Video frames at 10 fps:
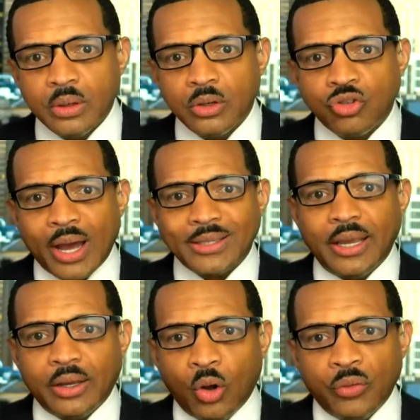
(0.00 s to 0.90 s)
Trying to
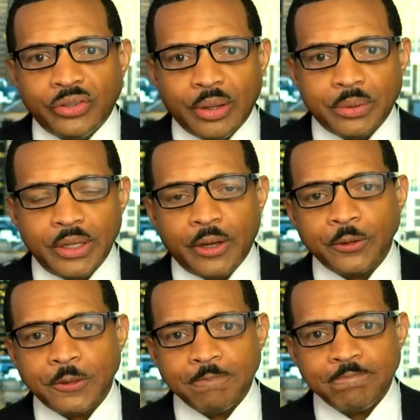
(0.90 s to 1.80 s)
take it over is something
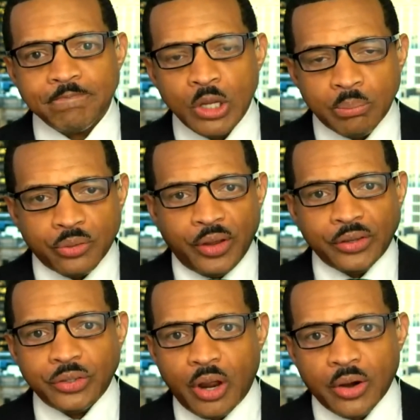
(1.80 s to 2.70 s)
else. Professor
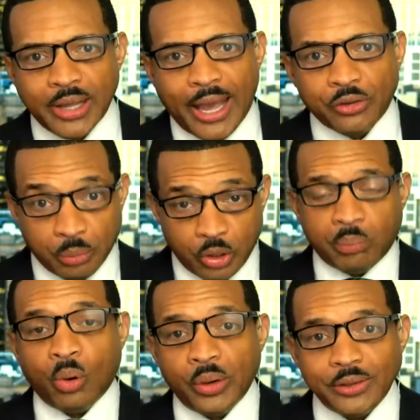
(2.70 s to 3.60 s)
Darity had some good
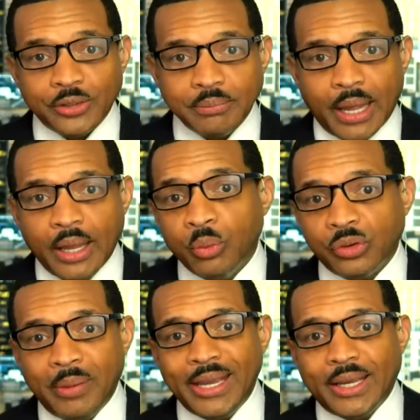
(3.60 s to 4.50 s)
points, and he was
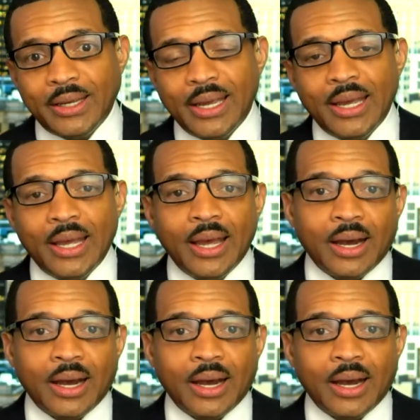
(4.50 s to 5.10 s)
making a